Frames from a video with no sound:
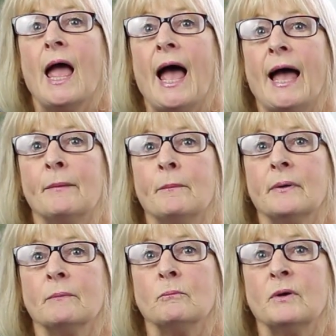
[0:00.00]

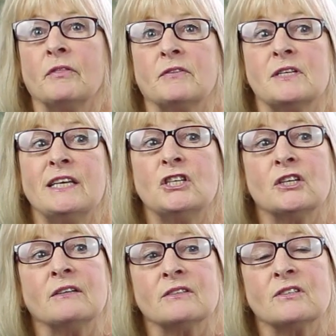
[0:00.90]
and with
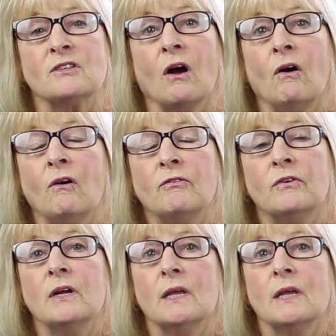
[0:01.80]
teaching staff.